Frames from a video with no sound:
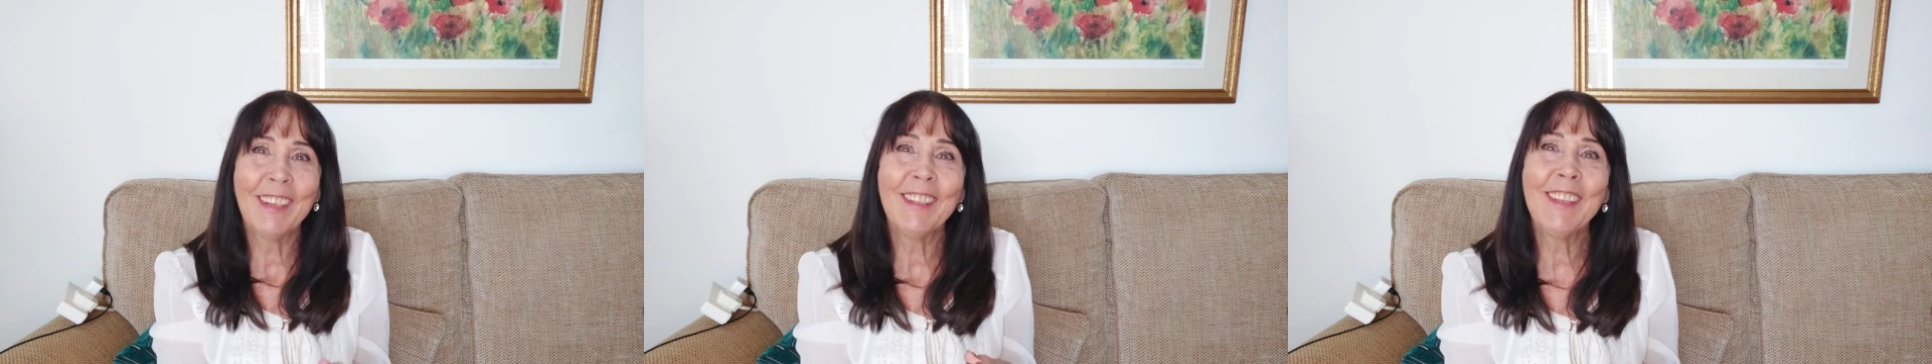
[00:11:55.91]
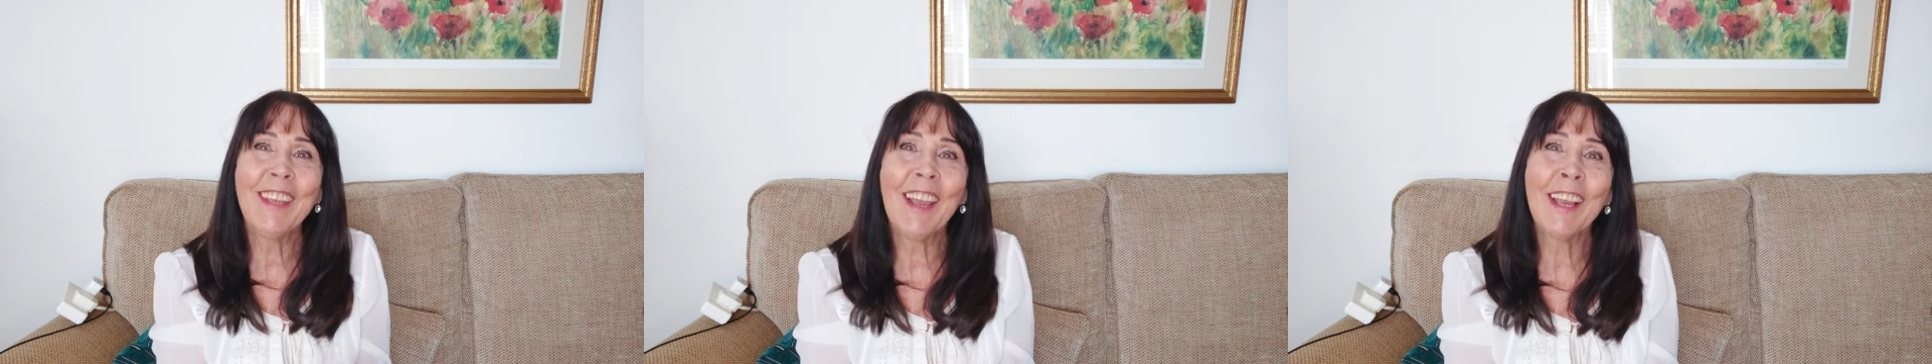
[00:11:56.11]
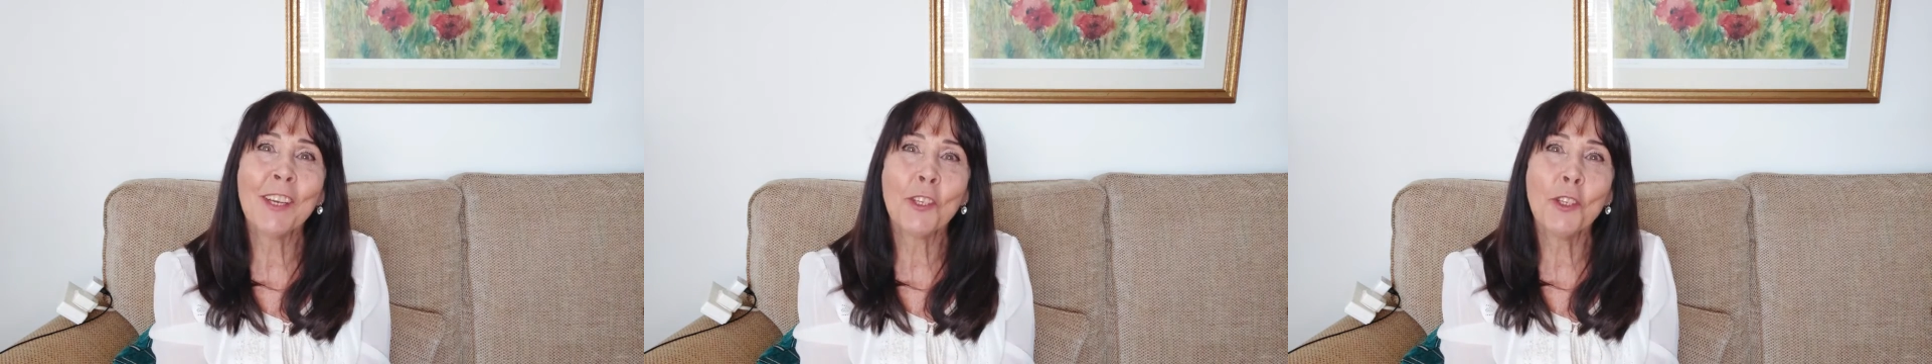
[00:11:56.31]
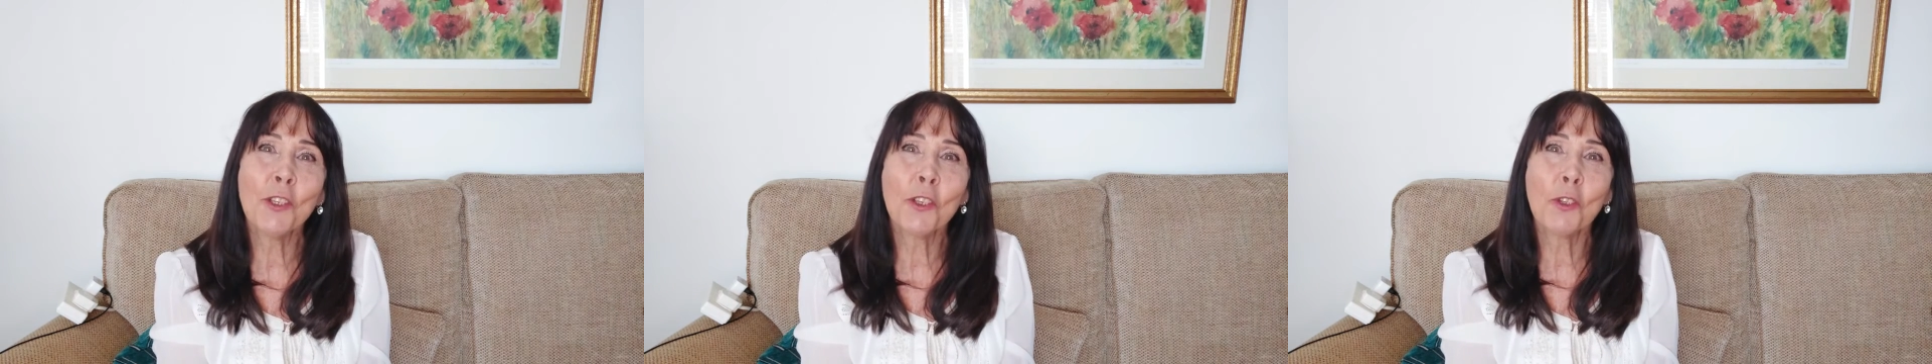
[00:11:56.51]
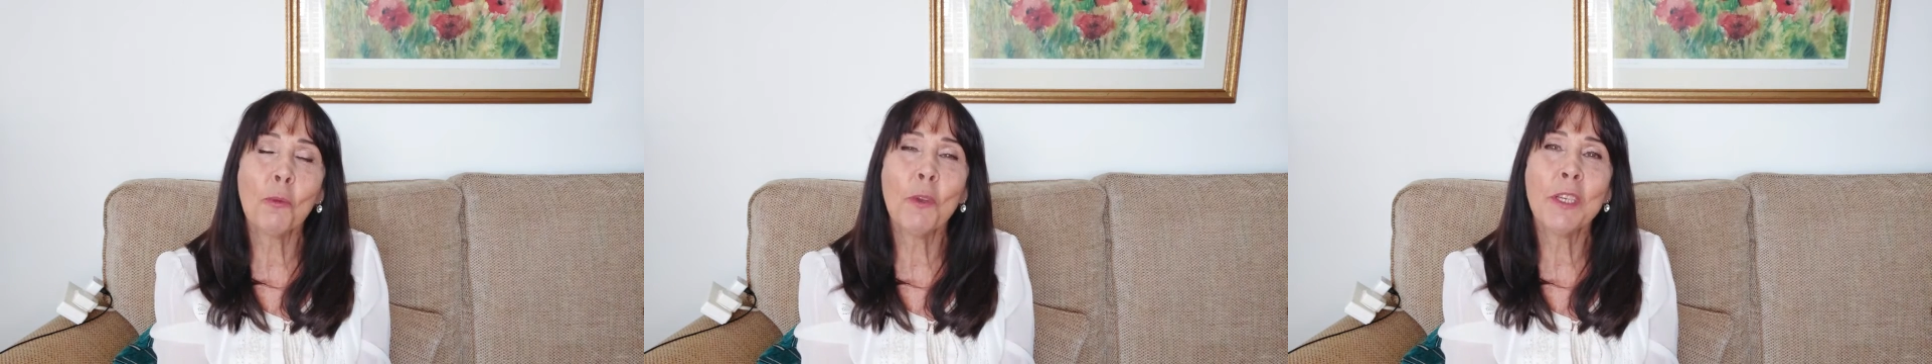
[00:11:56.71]
The
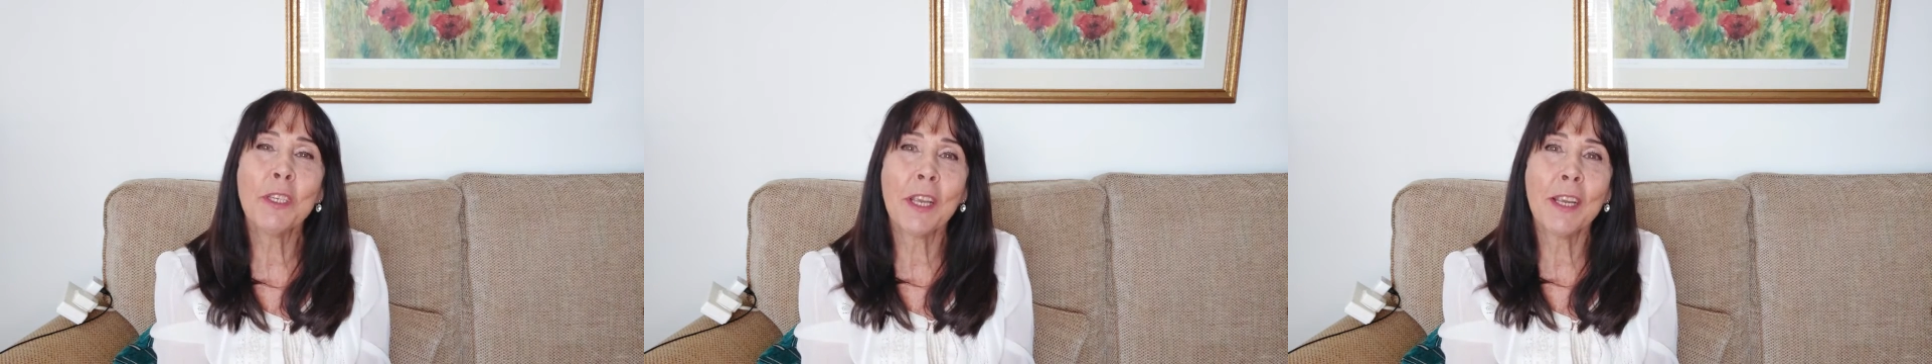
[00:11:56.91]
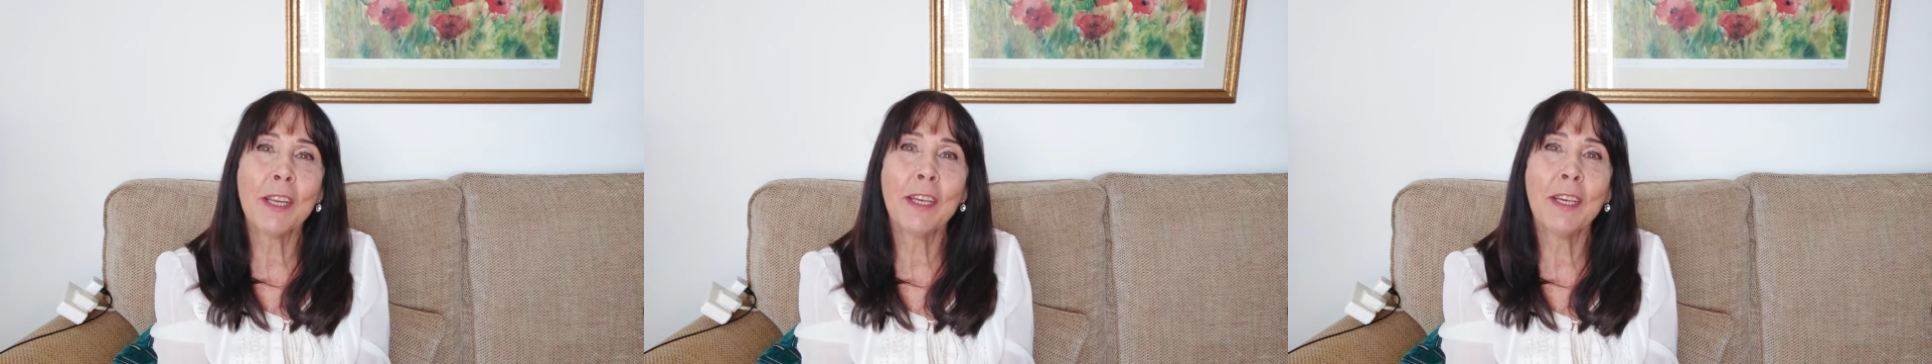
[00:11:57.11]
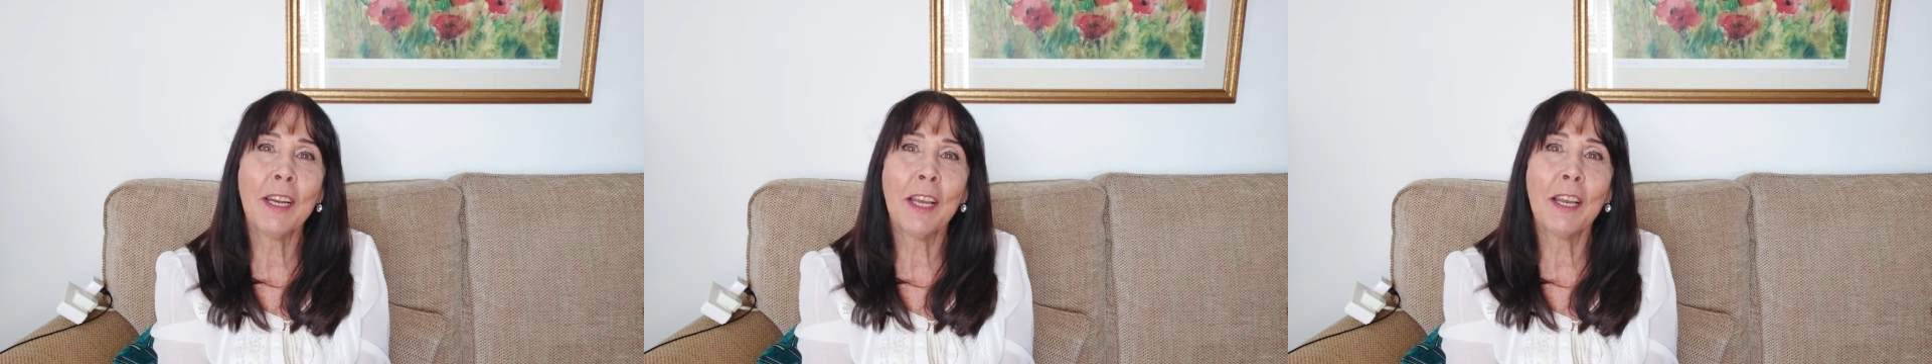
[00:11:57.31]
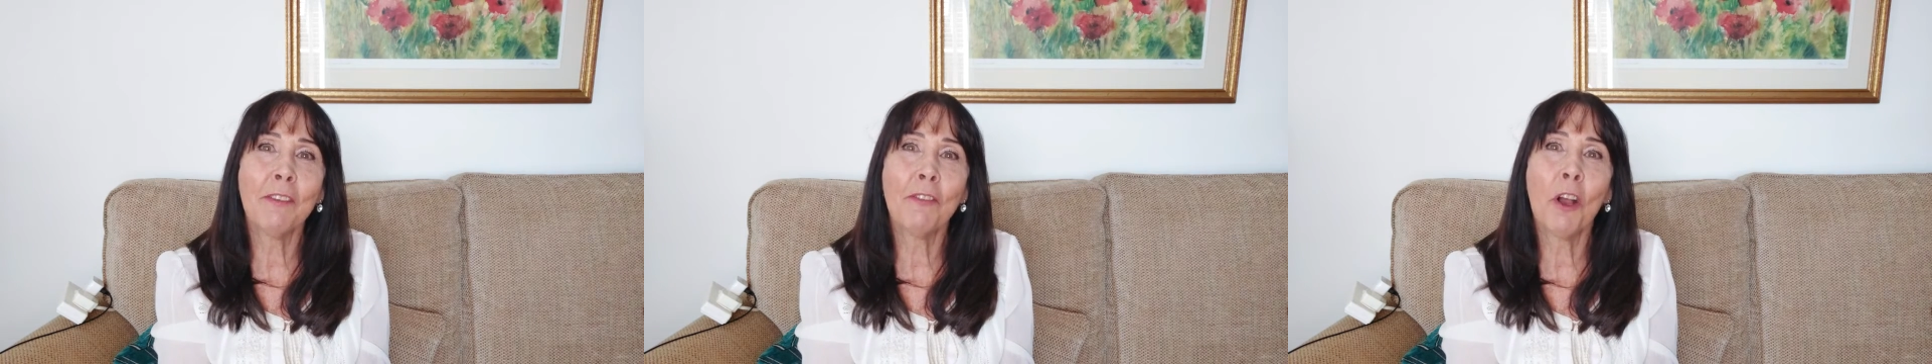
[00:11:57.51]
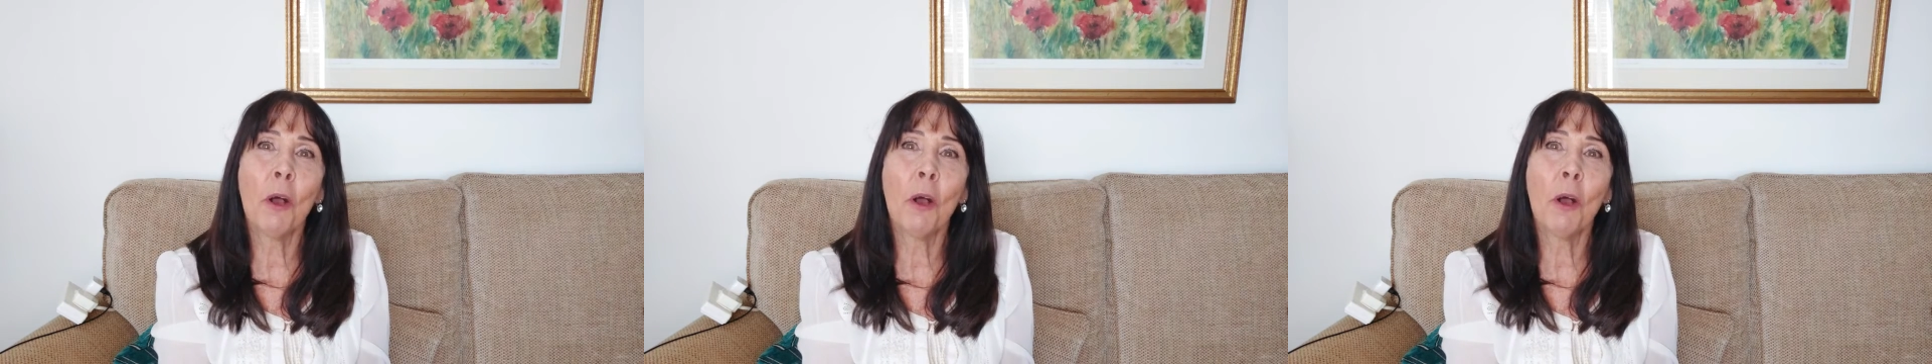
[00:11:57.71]
actions that we take in life